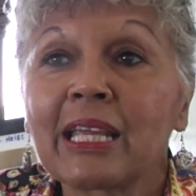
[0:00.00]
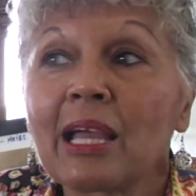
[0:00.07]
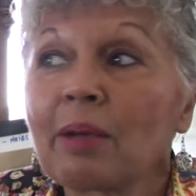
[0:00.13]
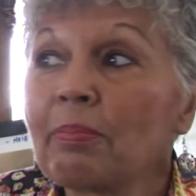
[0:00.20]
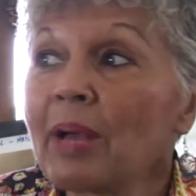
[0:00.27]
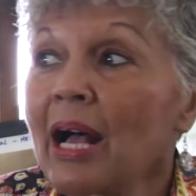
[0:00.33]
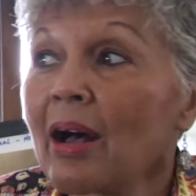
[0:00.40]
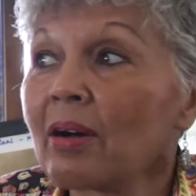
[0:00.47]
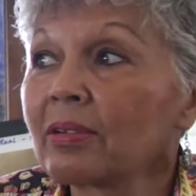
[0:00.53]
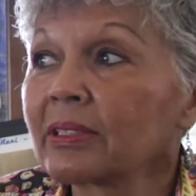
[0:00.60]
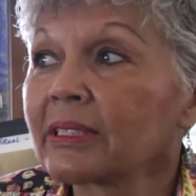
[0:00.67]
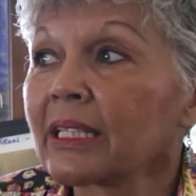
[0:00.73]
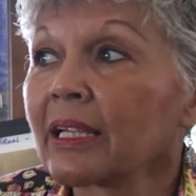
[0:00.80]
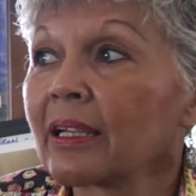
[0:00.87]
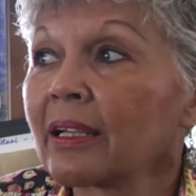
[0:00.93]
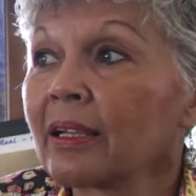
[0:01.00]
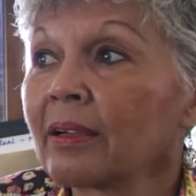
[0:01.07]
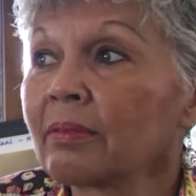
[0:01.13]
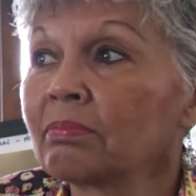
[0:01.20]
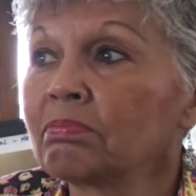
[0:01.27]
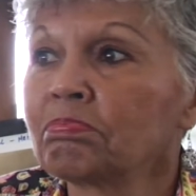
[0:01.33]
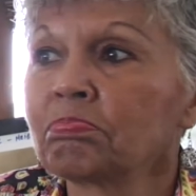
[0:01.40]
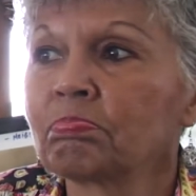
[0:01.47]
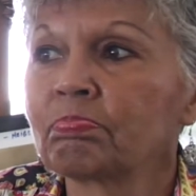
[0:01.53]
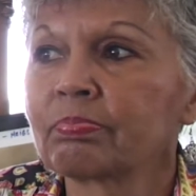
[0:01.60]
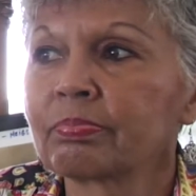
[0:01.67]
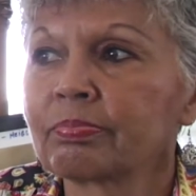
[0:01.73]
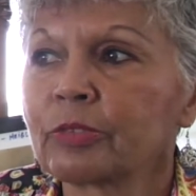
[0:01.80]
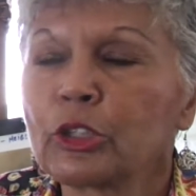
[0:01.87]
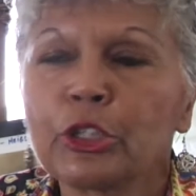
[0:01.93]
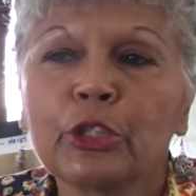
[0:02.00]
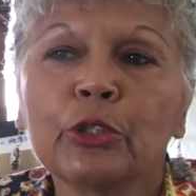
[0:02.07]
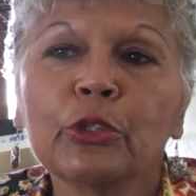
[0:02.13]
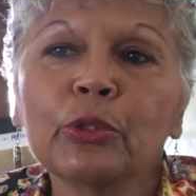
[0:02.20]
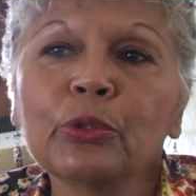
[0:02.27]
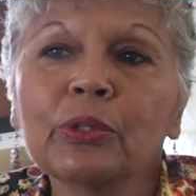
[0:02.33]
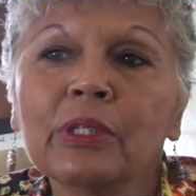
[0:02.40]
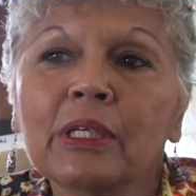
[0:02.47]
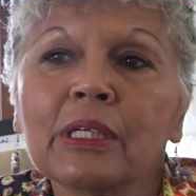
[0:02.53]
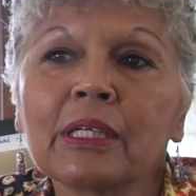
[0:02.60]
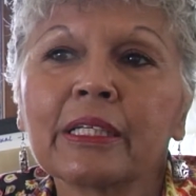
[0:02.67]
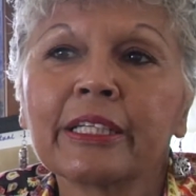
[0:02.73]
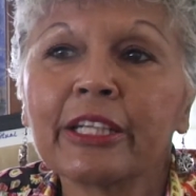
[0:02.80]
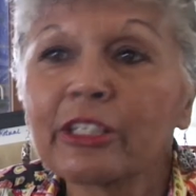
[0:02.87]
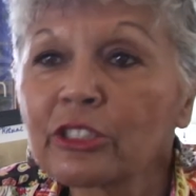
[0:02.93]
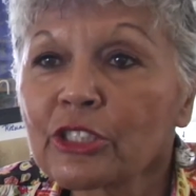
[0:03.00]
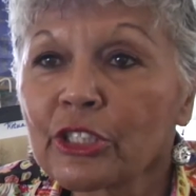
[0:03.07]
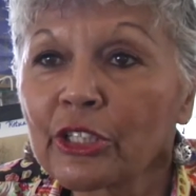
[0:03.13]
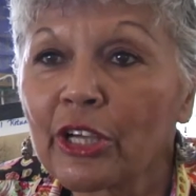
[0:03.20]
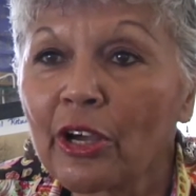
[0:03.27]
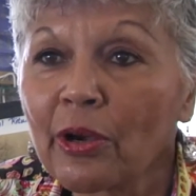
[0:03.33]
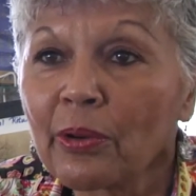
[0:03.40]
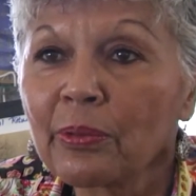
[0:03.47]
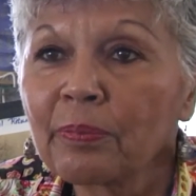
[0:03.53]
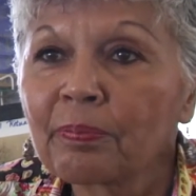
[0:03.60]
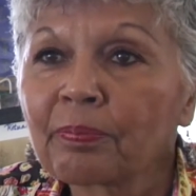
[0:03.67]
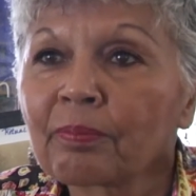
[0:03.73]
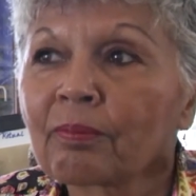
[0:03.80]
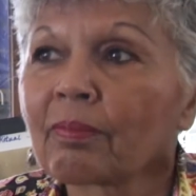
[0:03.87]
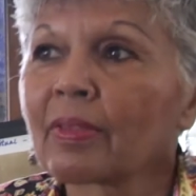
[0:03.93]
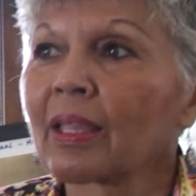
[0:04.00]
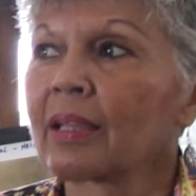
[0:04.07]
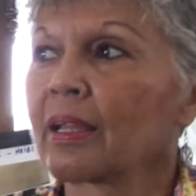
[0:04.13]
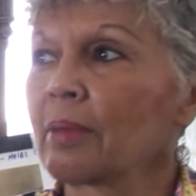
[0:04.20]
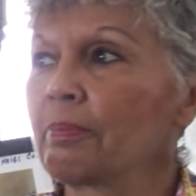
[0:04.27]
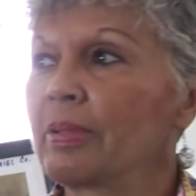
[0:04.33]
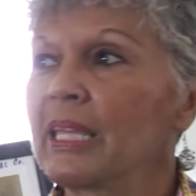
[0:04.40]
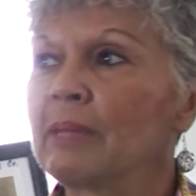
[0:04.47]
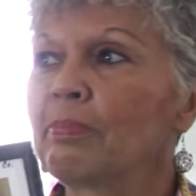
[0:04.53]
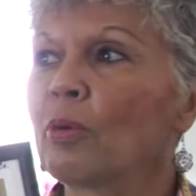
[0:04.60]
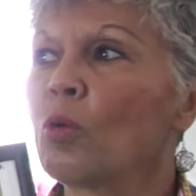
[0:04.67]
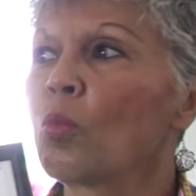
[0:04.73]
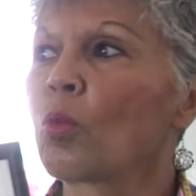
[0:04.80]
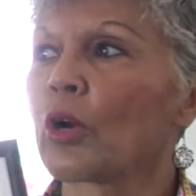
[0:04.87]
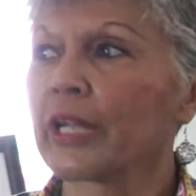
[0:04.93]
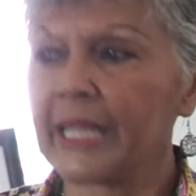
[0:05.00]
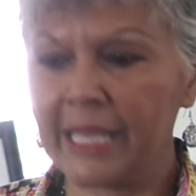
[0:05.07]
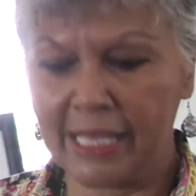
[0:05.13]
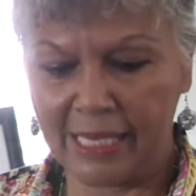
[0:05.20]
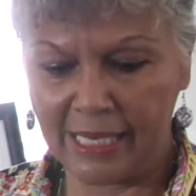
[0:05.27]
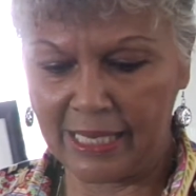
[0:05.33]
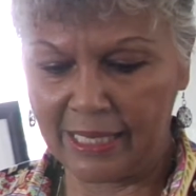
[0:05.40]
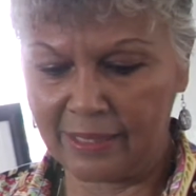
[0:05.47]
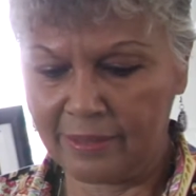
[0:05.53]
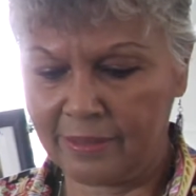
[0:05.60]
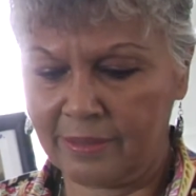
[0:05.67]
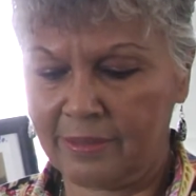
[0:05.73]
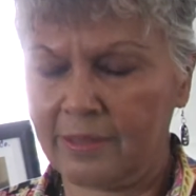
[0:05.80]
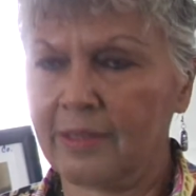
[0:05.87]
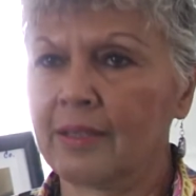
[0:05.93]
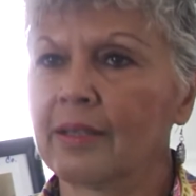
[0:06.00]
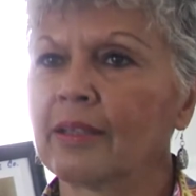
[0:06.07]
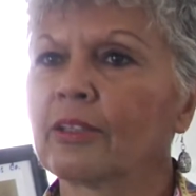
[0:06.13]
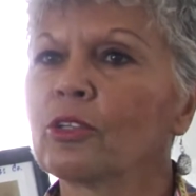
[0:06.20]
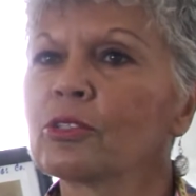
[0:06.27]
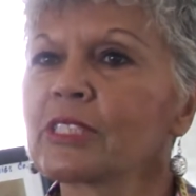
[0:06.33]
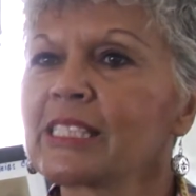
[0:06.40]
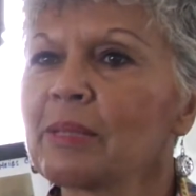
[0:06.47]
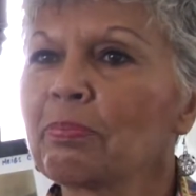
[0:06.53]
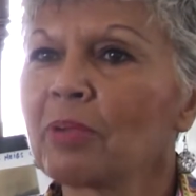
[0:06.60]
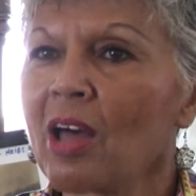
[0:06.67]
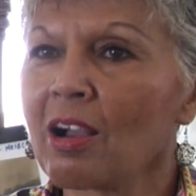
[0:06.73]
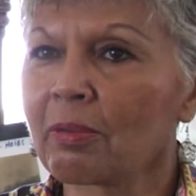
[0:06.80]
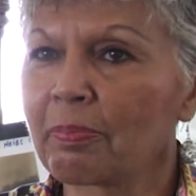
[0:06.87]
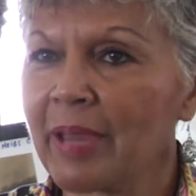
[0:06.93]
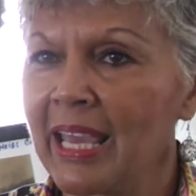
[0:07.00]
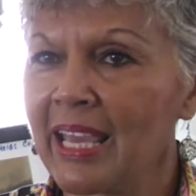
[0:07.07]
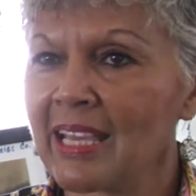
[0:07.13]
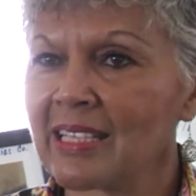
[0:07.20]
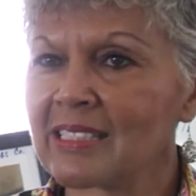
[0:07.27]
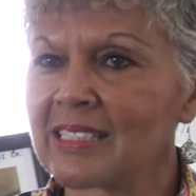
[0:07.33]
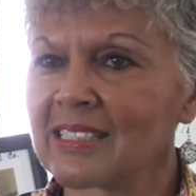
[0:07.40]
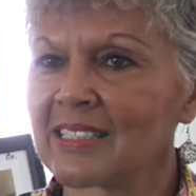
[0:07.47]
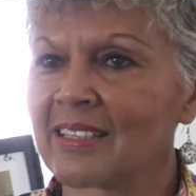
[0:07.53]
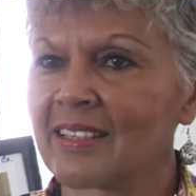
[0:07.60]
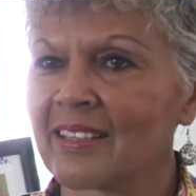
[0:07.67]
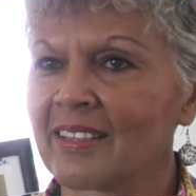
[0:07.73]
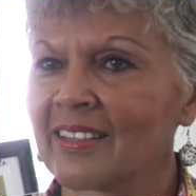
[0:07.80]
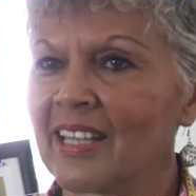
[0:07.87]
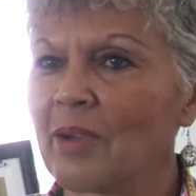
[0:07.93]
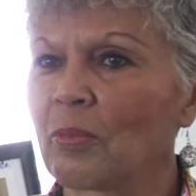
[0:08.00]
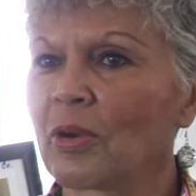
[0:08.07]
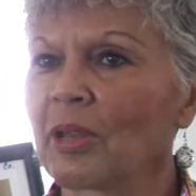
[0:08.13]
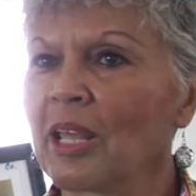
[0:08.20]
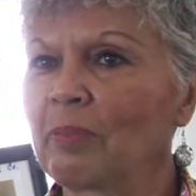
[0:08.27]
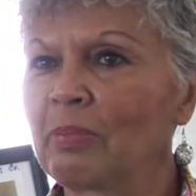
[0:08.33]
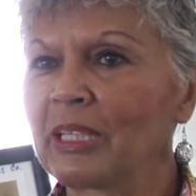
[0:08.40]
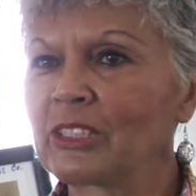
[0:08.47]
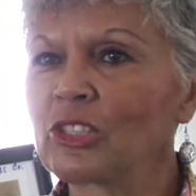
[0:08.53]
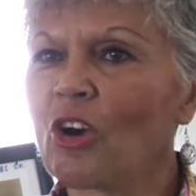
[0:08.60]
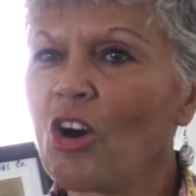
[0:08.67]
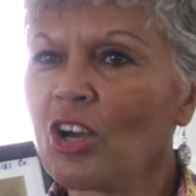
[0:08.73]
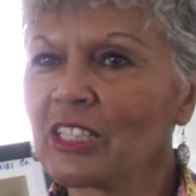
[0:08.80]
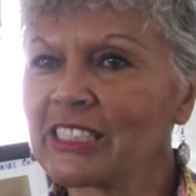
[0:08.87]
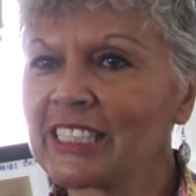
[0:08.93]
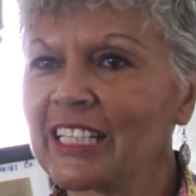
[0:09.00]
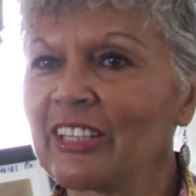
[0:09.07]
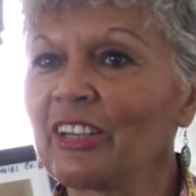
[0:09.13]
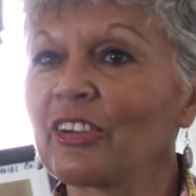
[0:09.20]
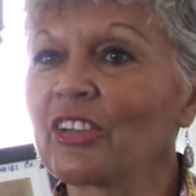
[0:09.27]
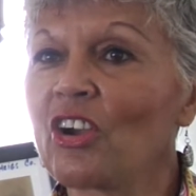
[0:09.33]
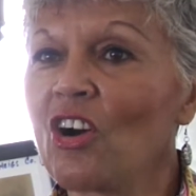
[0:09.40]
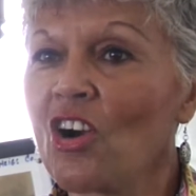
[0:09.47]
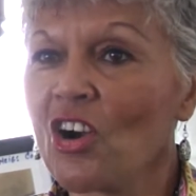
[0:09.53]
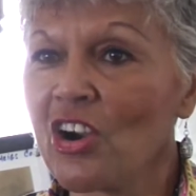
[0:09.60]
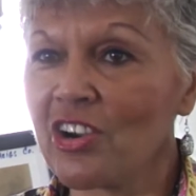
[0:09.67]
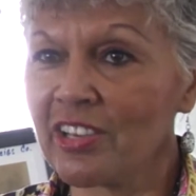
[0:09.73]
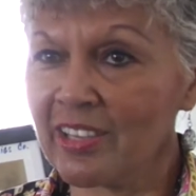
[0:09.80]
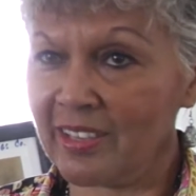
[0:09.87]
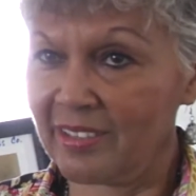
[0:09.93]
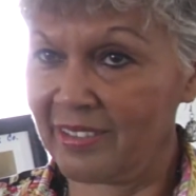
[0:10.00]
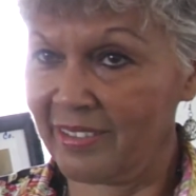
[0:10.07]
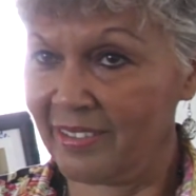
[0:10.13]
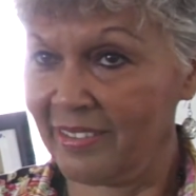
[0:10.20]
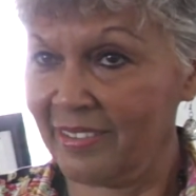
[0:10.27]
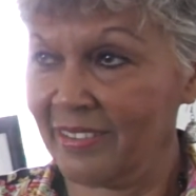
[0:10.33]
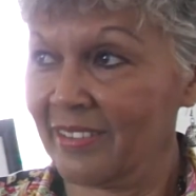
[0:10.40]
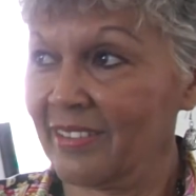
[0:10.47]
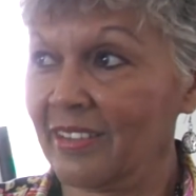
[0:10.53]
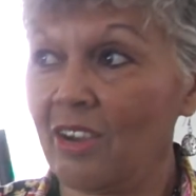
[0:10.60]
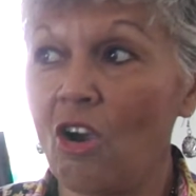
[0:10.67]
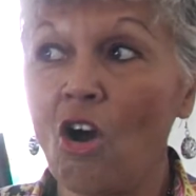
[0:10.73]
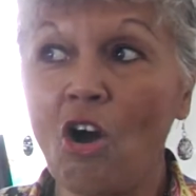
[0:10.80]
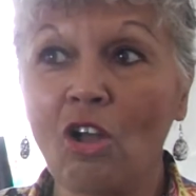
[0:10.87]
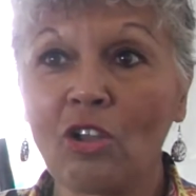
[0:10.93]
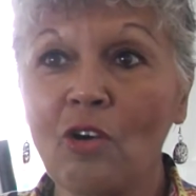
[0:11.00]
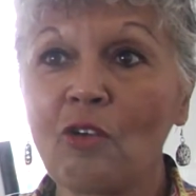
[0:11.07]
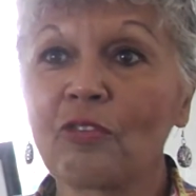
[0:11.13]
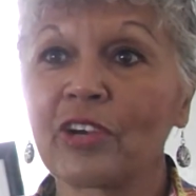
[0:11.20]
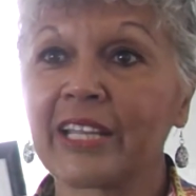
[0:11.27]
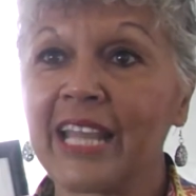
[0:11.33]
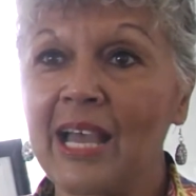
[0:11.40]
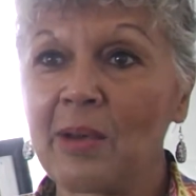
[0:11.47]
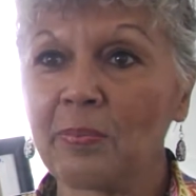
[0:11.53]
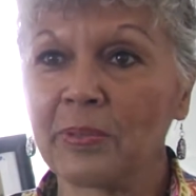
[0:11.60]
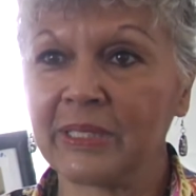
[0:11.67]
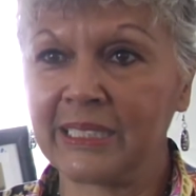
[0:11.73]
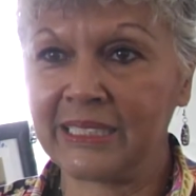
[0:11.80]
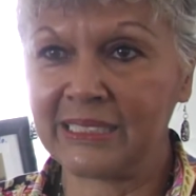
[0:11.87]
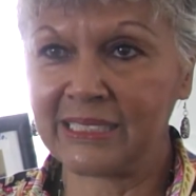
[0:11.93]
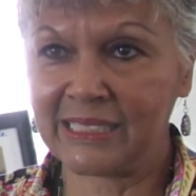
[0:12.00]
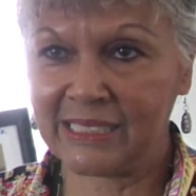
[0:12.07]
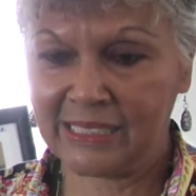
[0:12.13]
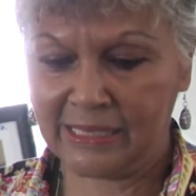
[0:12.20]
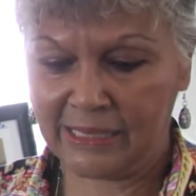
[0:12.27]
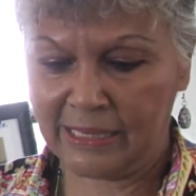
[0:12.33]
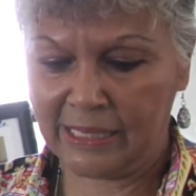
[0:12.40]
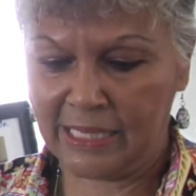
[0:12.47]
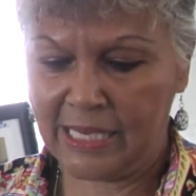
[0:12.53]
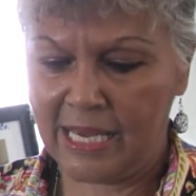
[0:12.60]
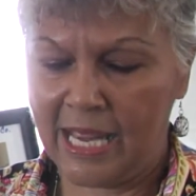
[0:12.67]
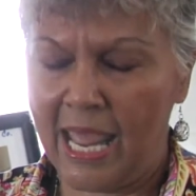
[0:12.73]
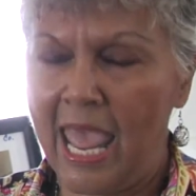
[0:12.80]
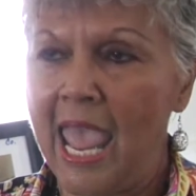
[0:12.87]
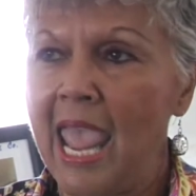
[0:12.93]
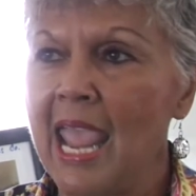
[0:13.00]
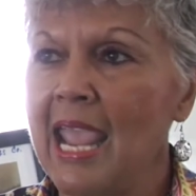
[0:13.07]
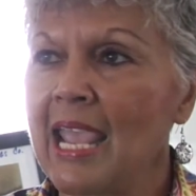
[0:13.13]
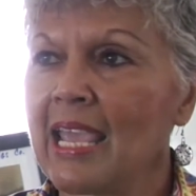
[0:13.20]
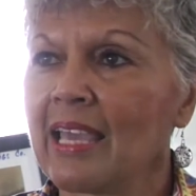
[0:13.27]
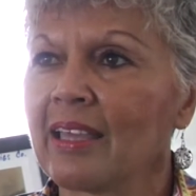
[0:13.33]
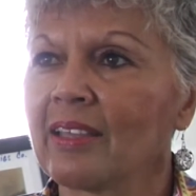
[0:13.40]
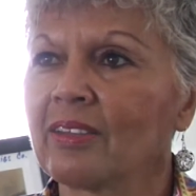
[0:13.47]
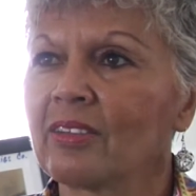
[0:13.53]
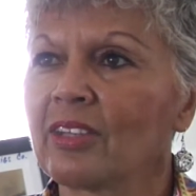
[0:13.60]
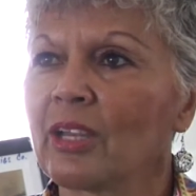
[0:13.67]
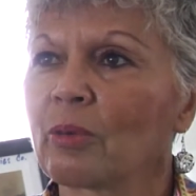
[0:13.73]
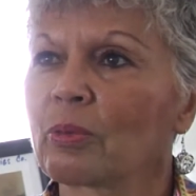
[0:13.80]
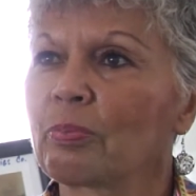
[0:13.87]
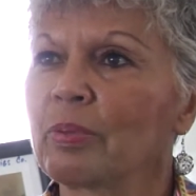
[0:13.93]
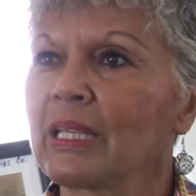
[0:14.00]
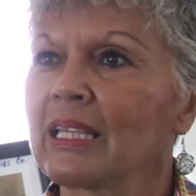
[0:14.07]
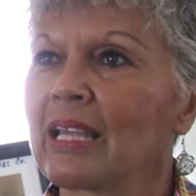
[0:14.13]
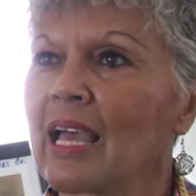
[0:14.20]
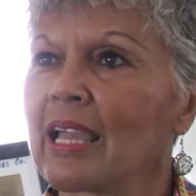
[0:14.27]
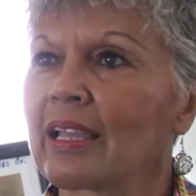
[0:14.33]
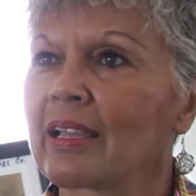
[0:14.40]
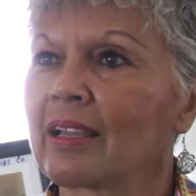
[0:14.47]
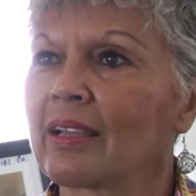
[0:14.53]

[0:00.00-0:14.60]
about 2 years ago, people were getting little Ziploc bags that had been tossed in their yard all over Gallipolis, and there would be like